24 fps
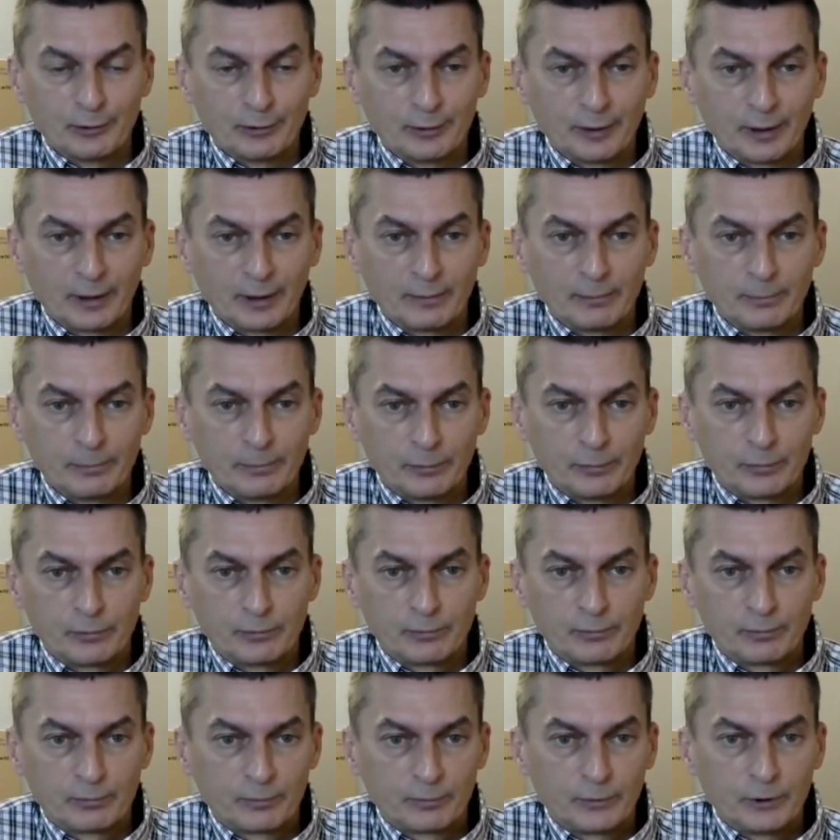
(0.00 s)
and
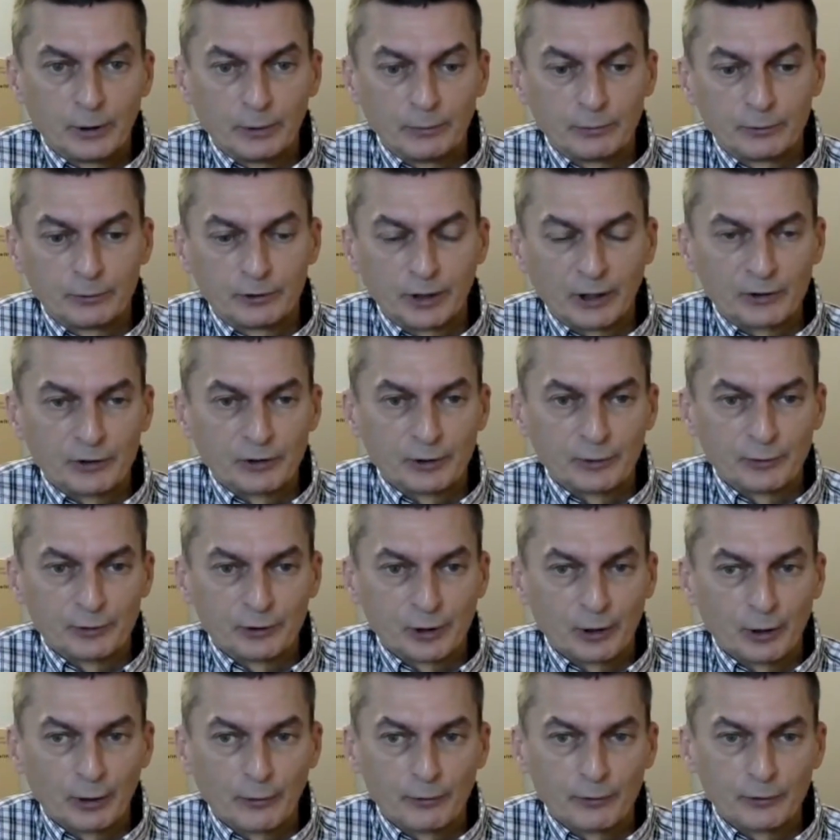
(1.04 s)
dozens of
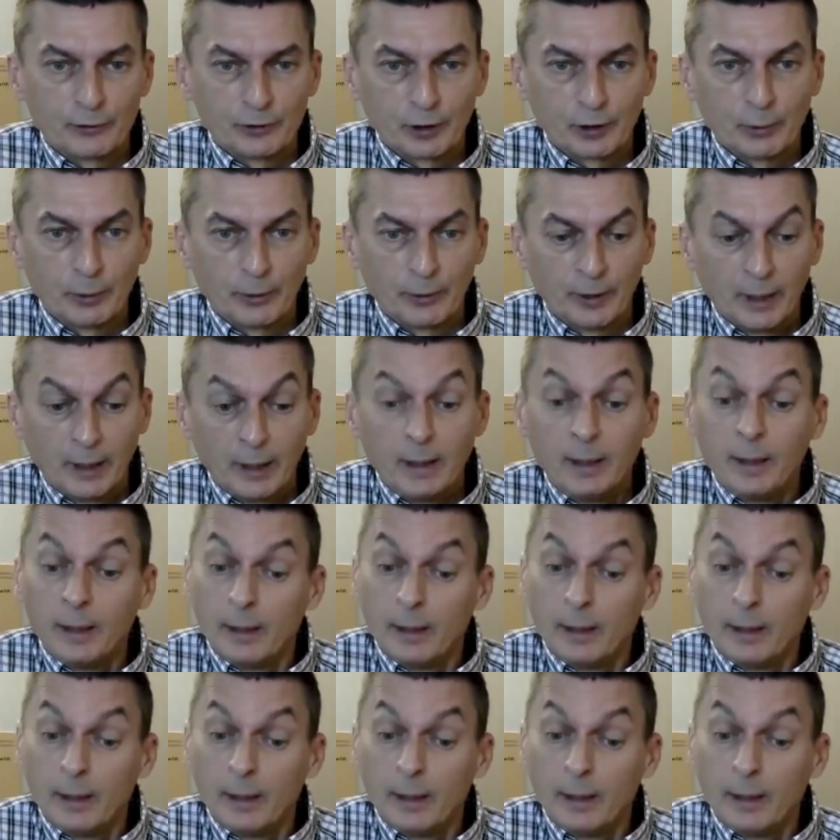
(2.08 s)
staff and so on.